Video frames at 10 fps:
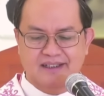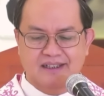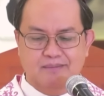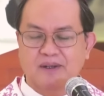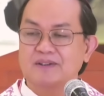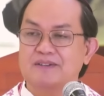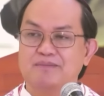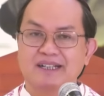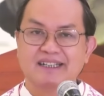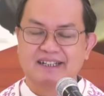Both
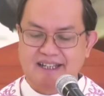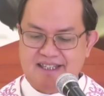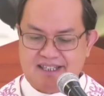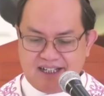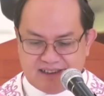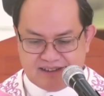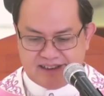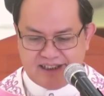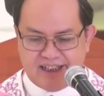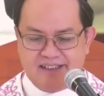Maria Ressa
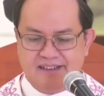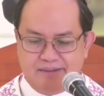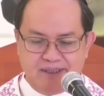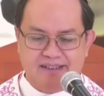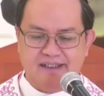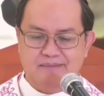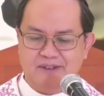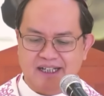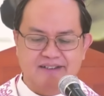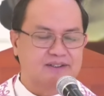and Dmitry
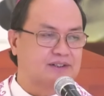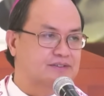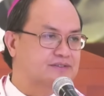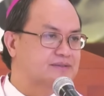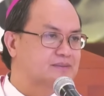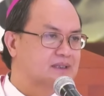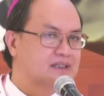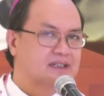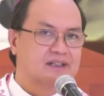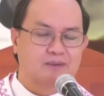Muratov
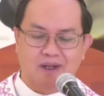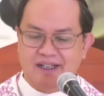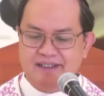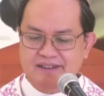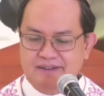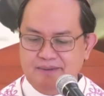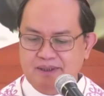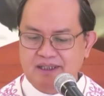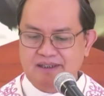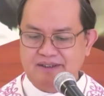warned the
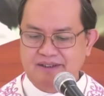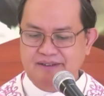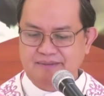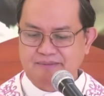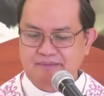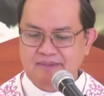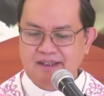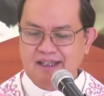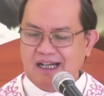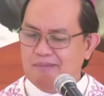world
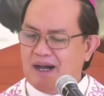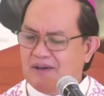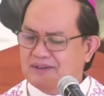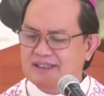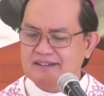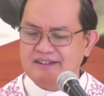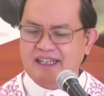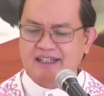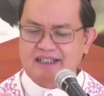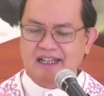about the
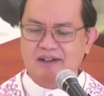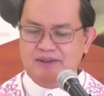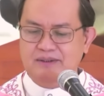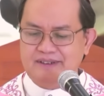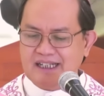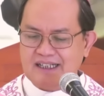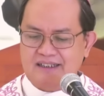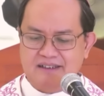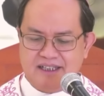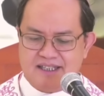thick cloud of
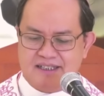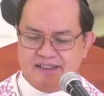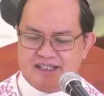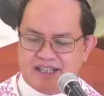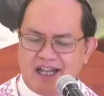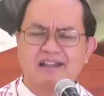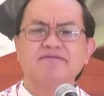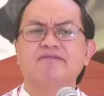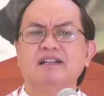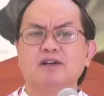darkness that is
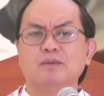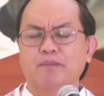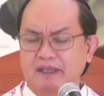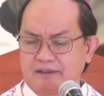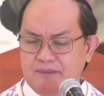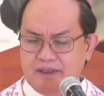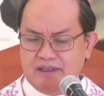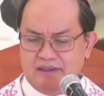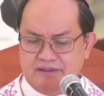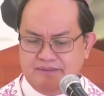enveloping the
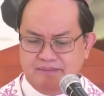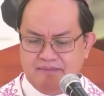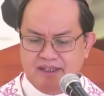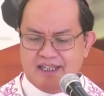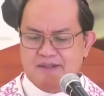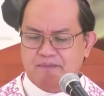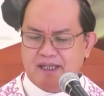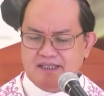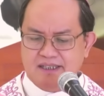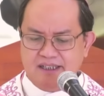world,
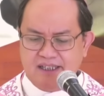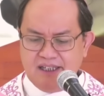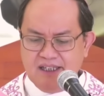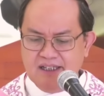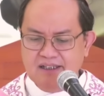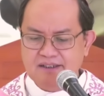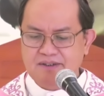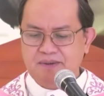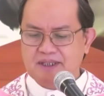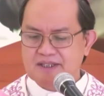especially
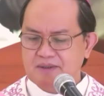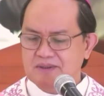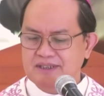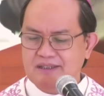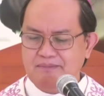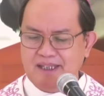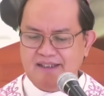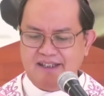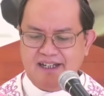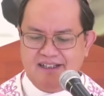through the social
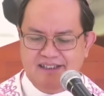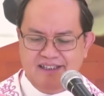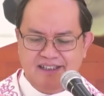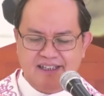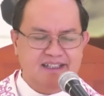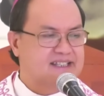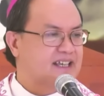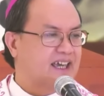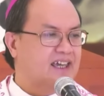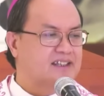media in
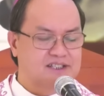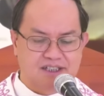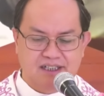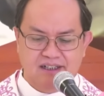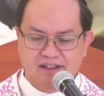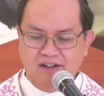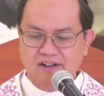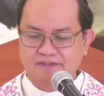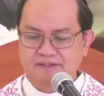this age of